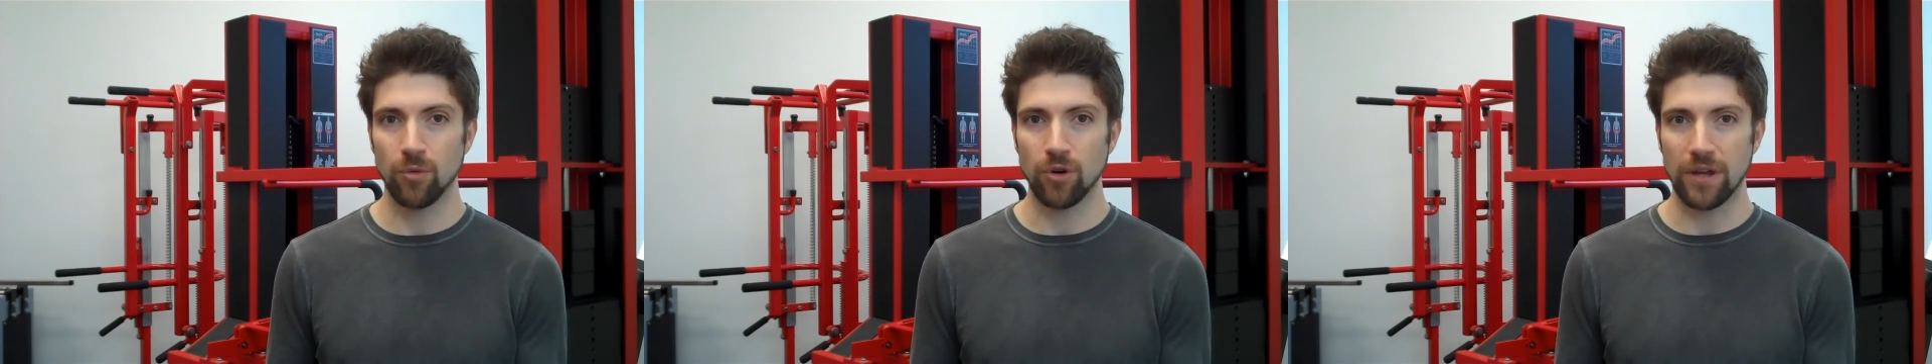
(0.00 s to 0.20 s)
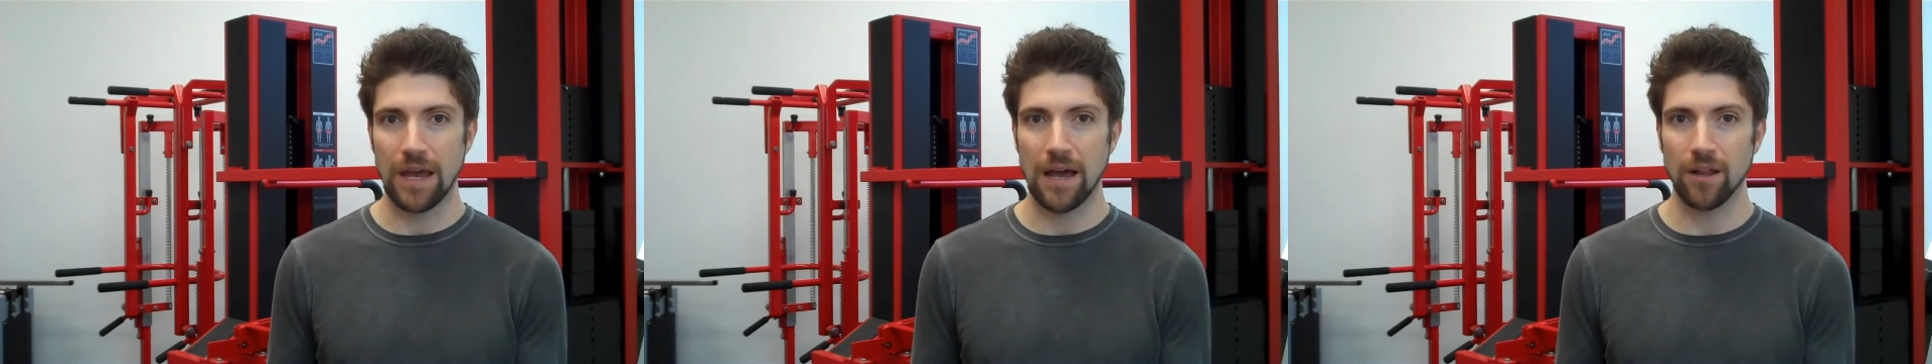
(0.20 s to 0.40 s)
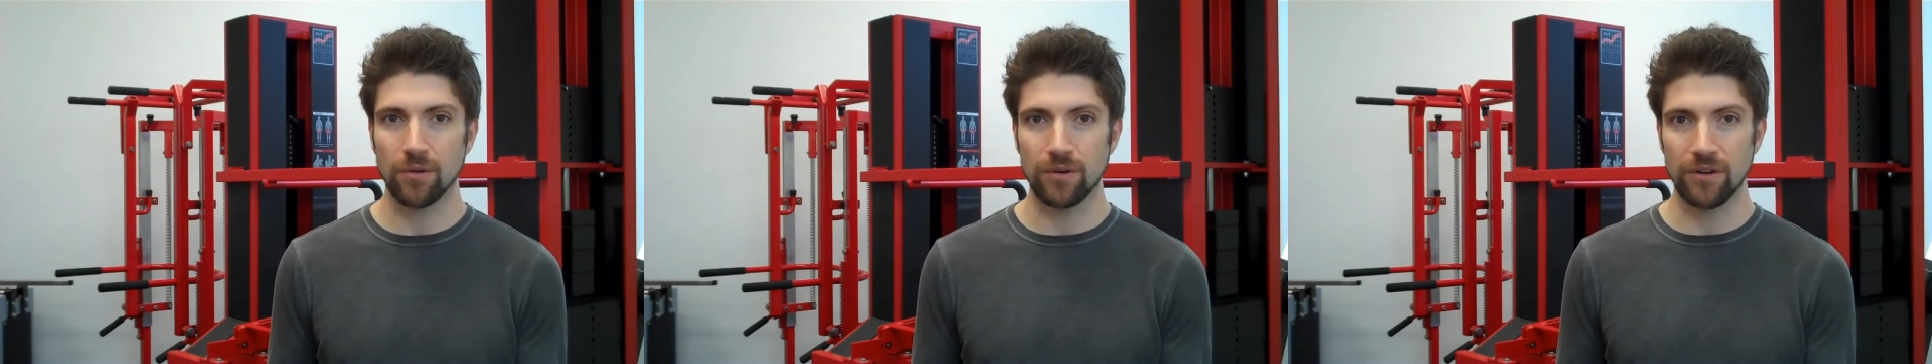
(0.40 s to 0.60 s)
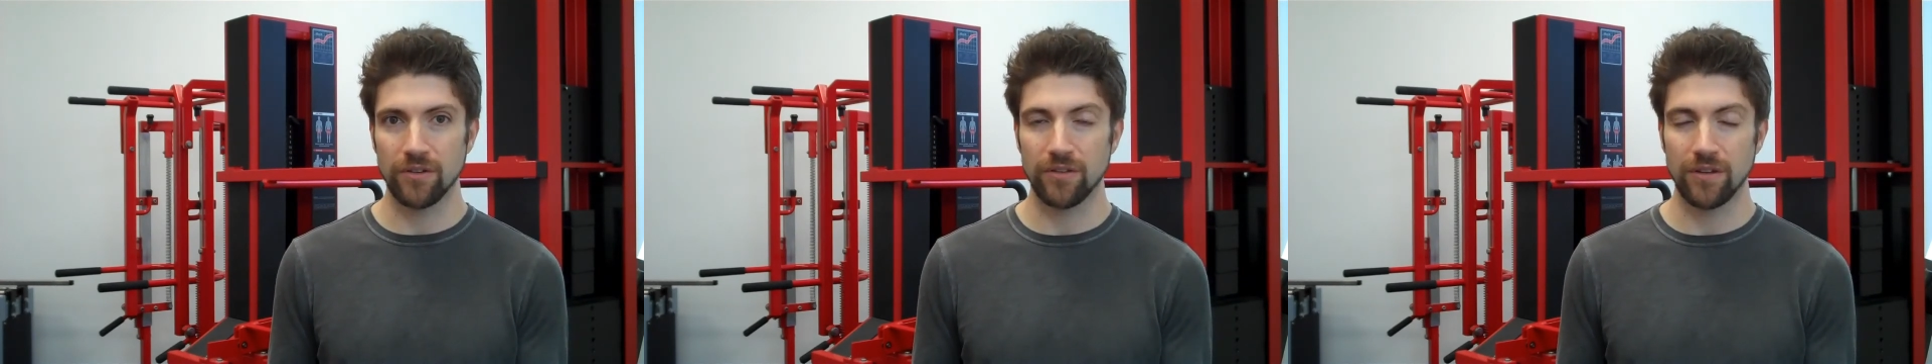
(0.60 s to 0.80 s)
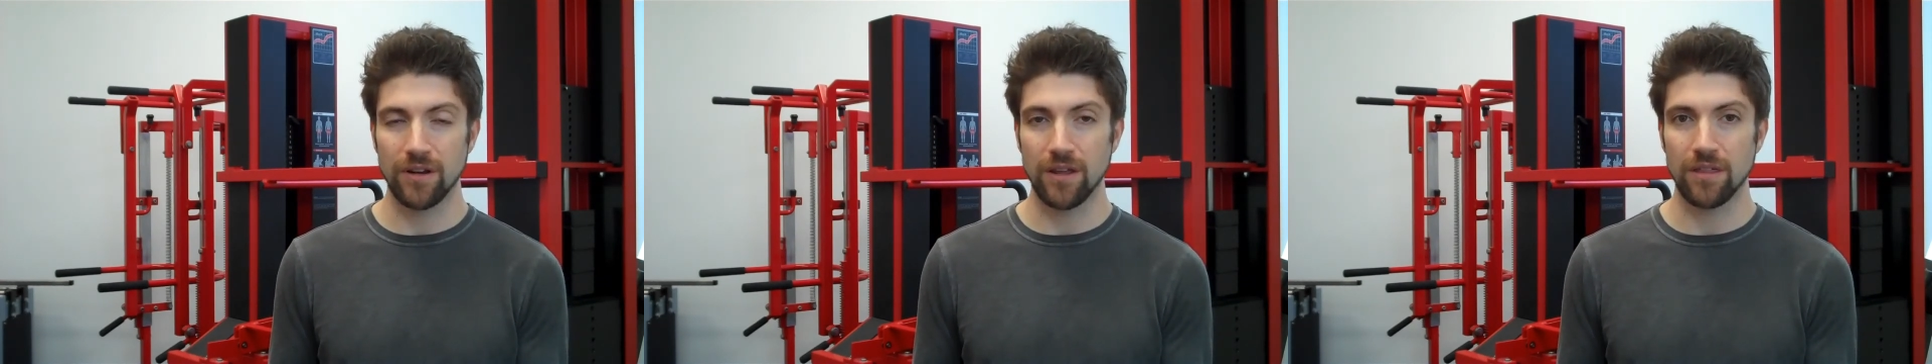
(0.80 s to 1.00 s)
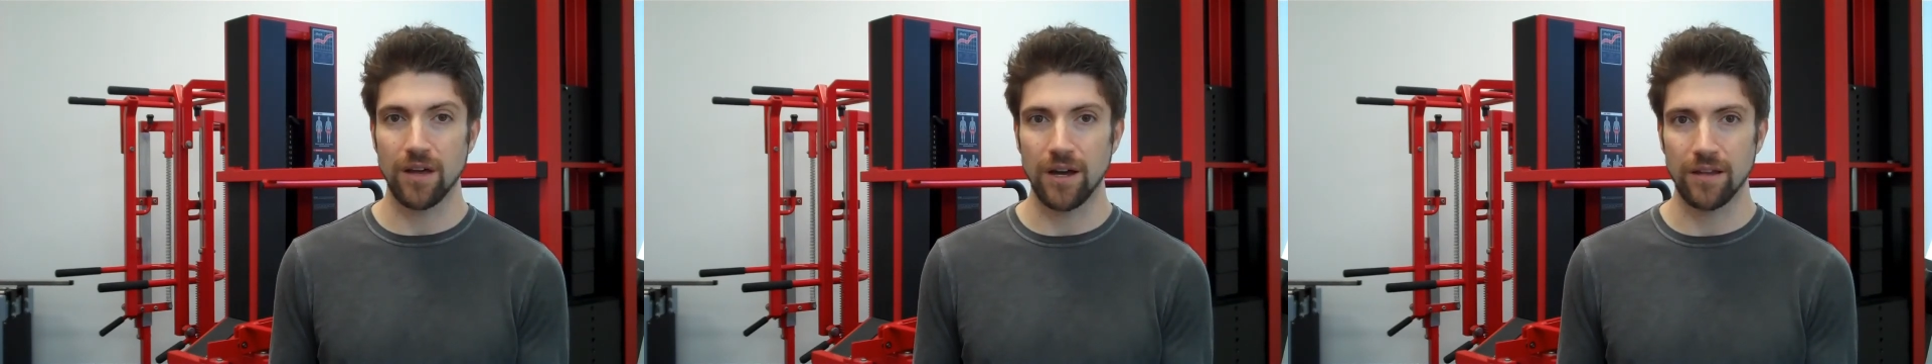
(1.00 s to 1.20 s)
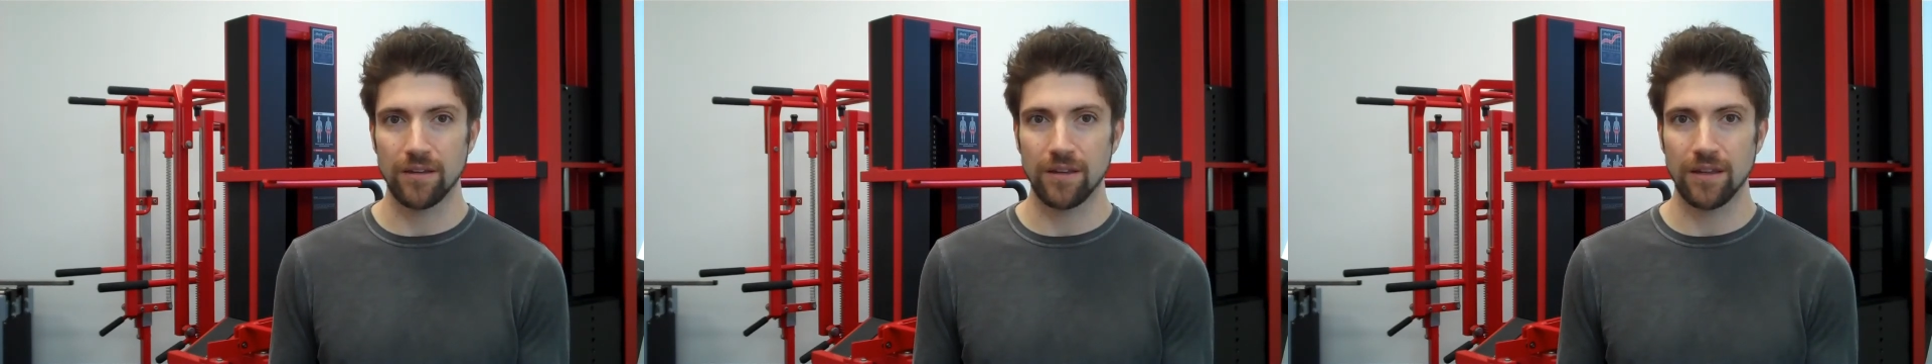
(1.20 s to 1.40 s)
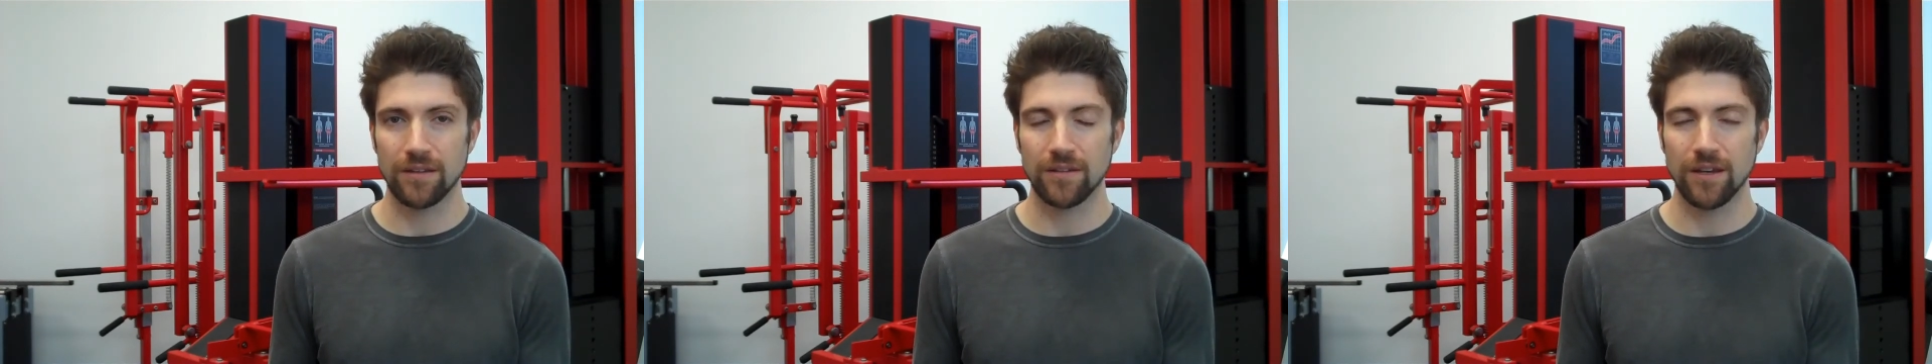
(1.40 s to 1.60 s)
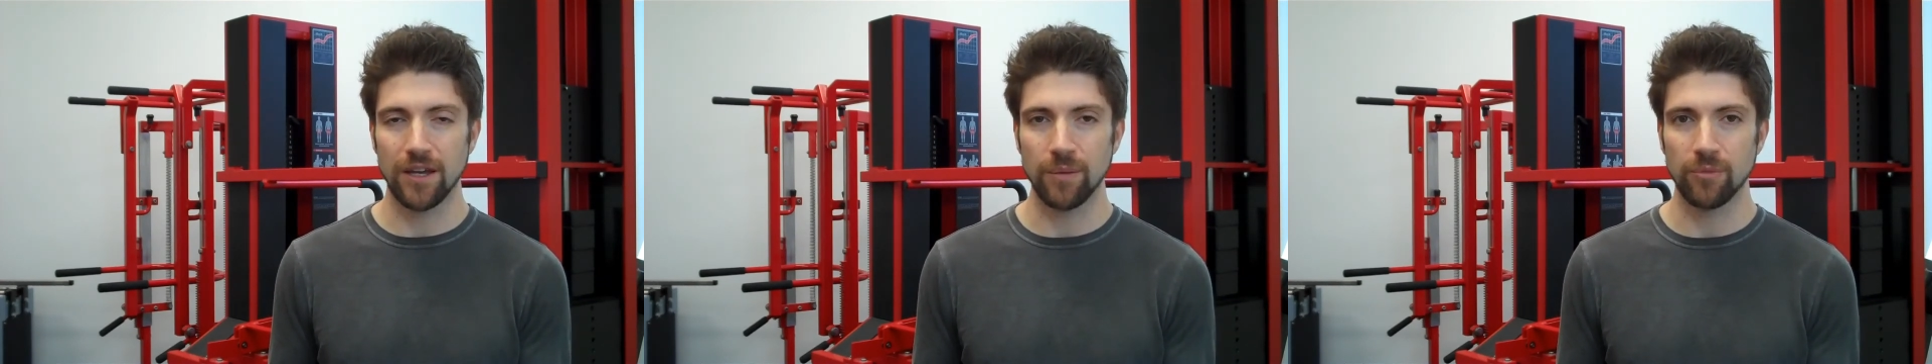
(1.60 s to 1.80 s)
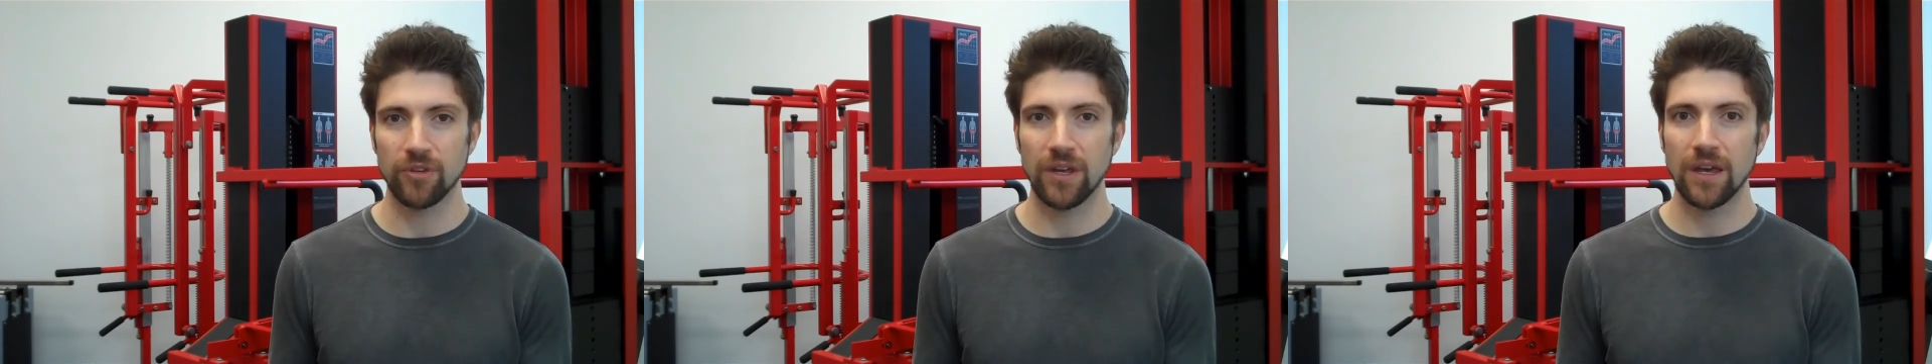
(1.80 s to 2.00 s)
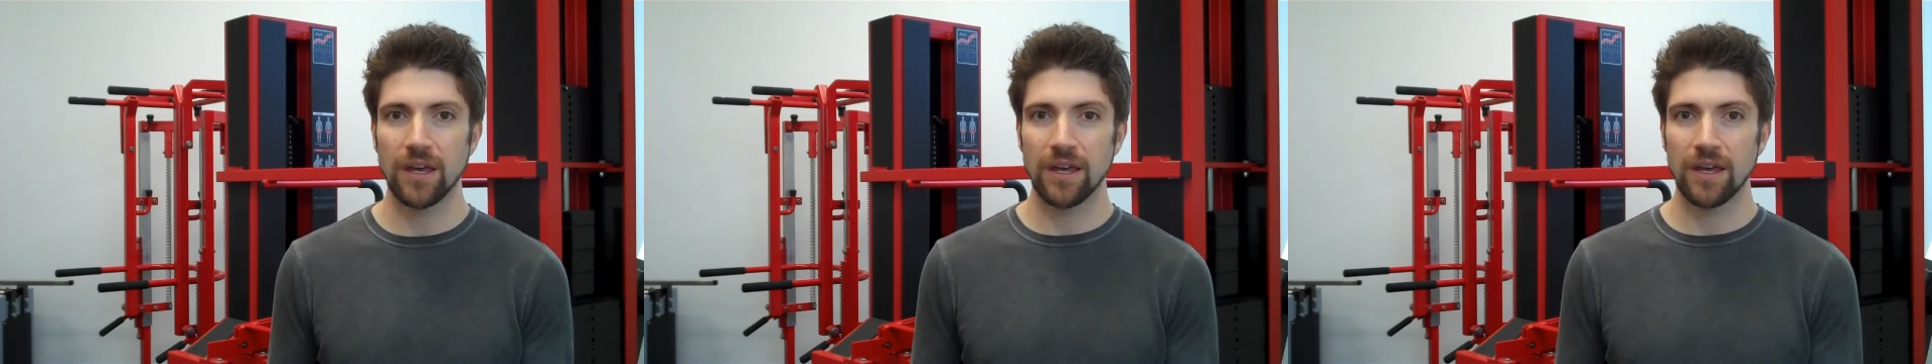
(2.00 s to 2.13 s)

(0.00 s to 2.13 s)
more calories than I thought at times,